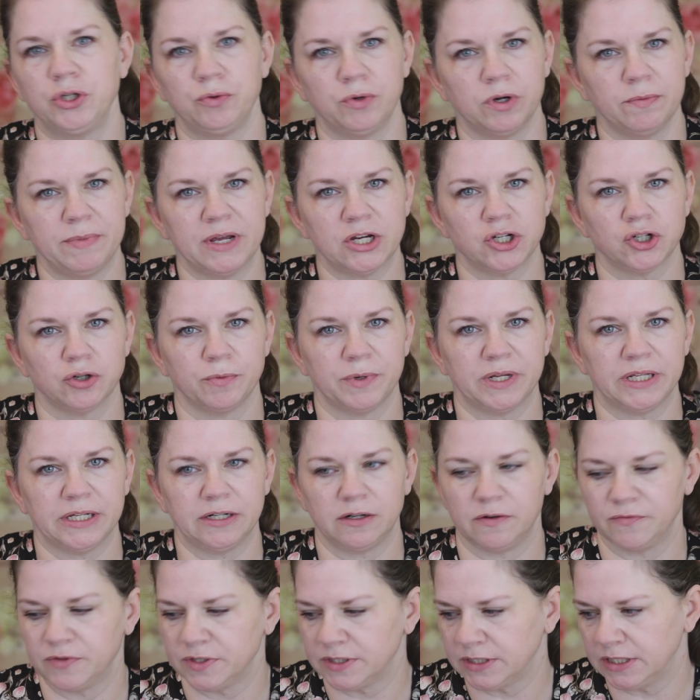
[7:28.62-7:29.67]
do want to make sure we
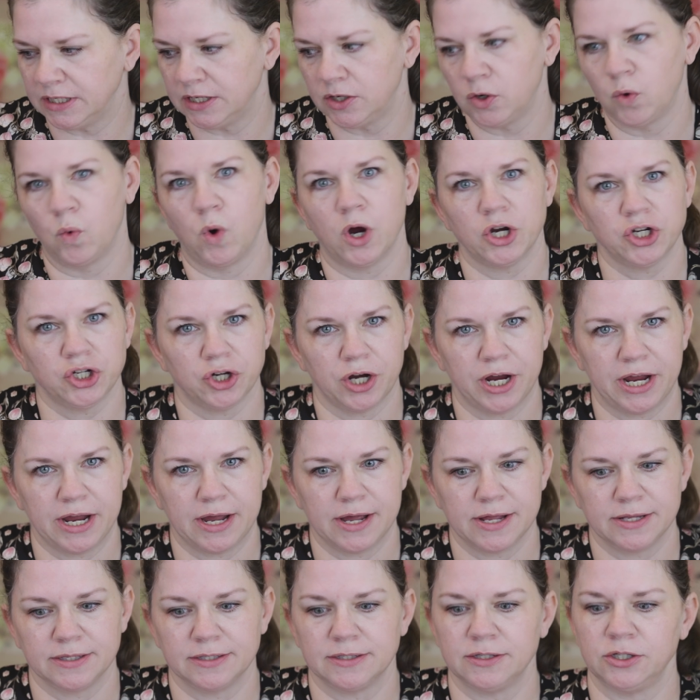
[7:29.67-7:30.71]
clean off the skin, wash your
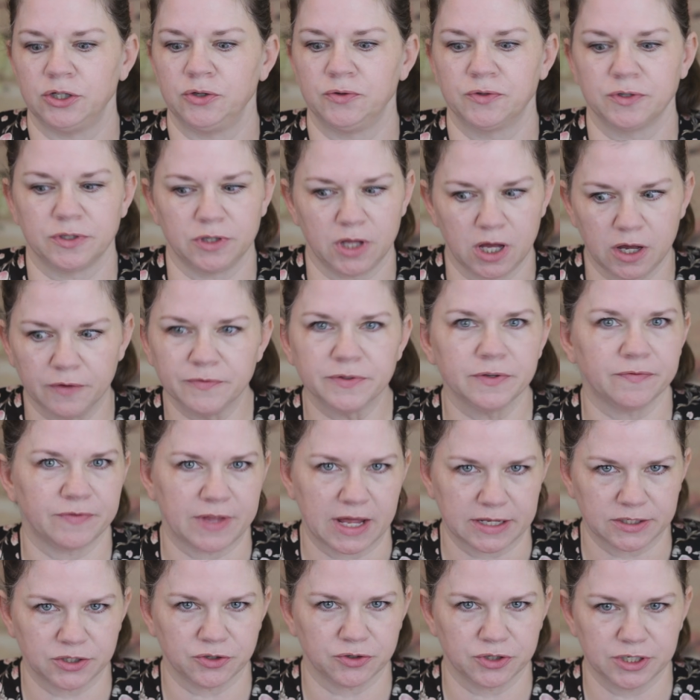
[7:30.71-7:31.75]
hands, use gloves if
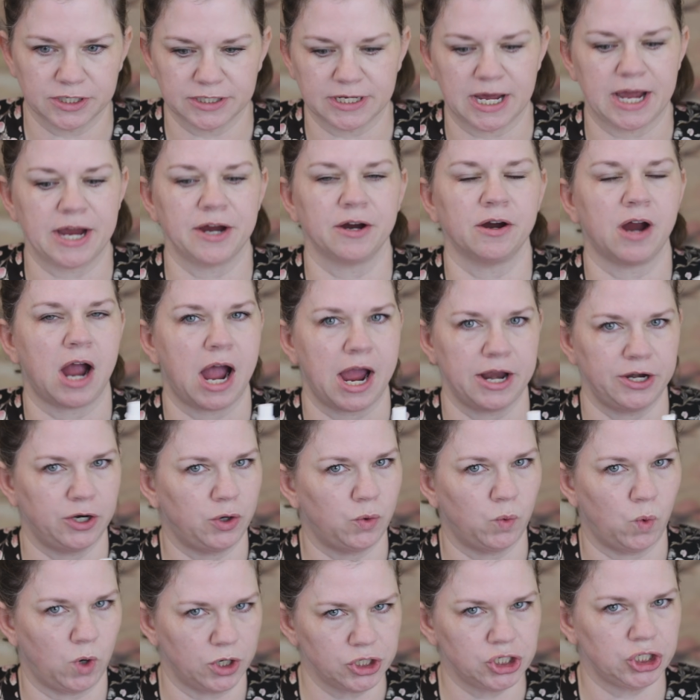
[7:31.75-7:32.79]
that's your desire. I
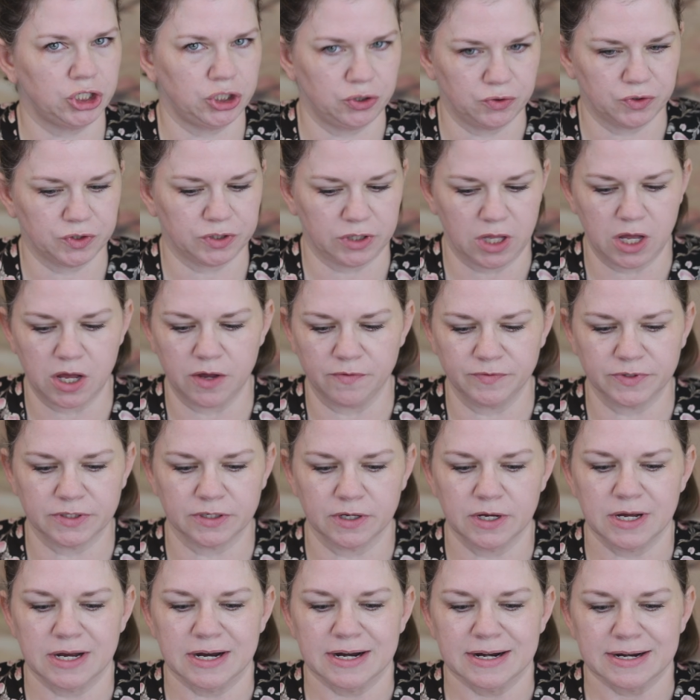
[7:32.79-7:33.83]
don't want to use
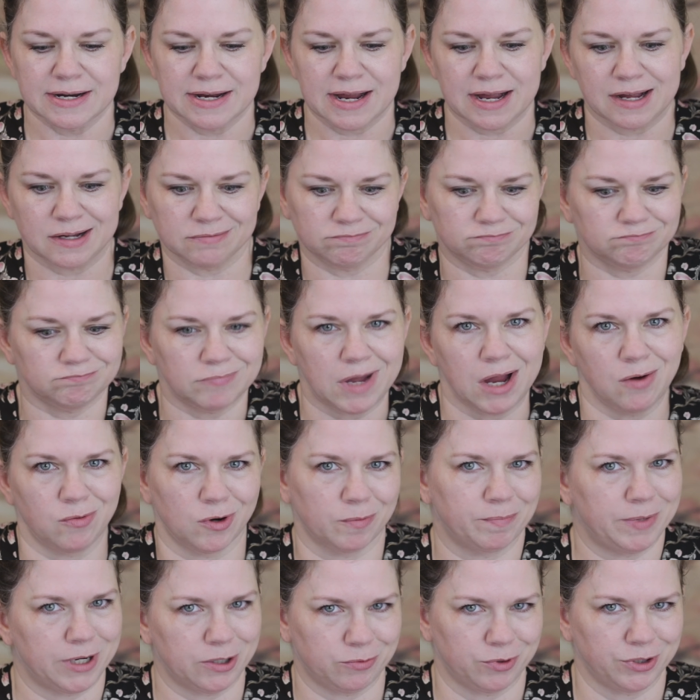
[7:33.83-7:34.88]
gloves. I
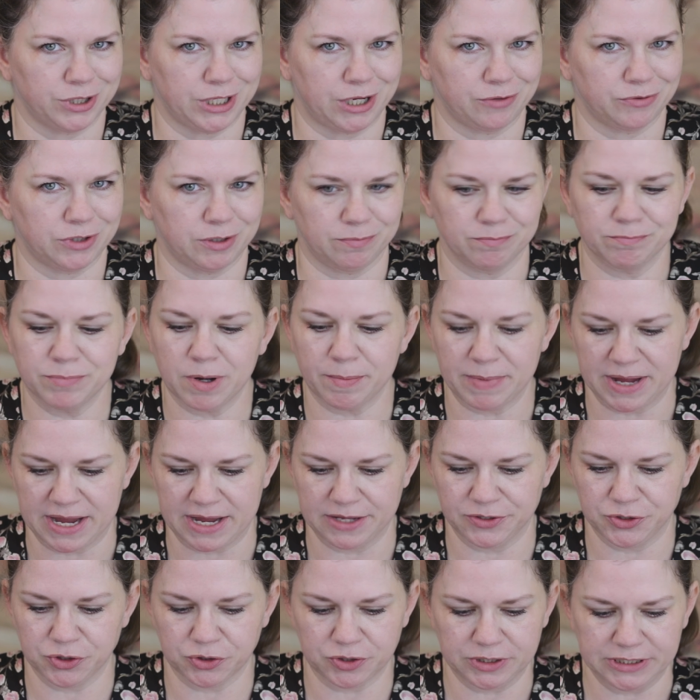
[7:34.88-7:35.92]
work better without them, but my
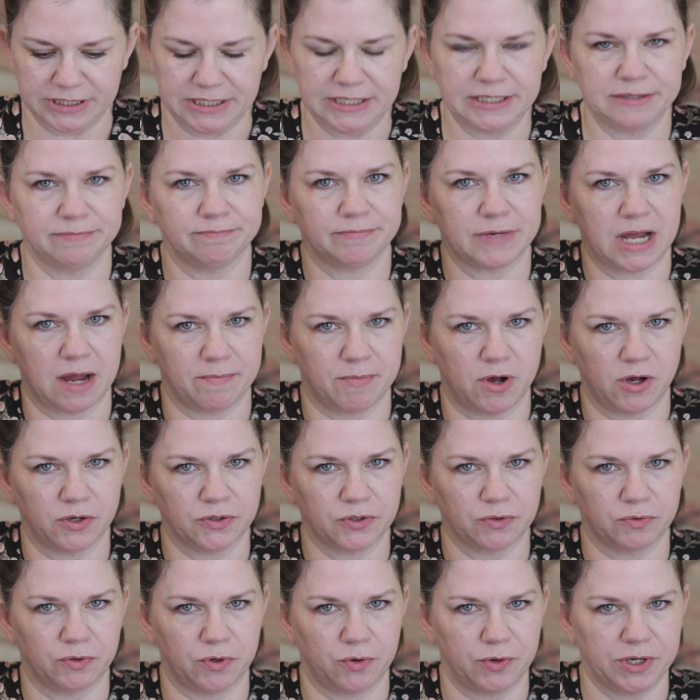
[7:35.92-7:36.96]
hands are clean. I'm
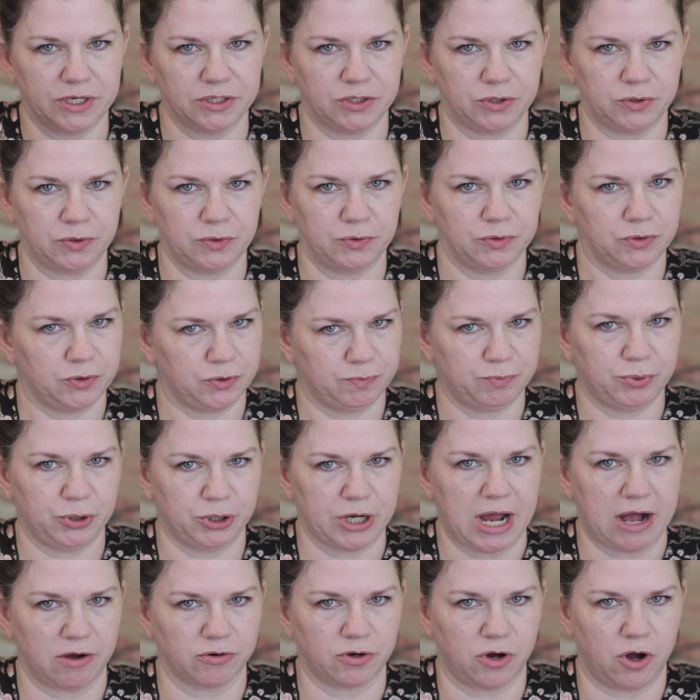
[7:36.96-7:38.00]
also going to
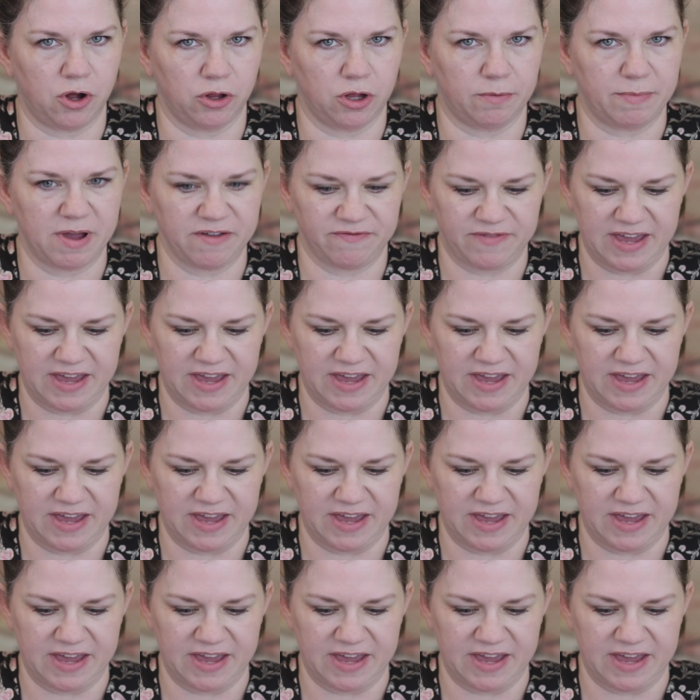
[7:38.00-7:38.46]
put alcohol on my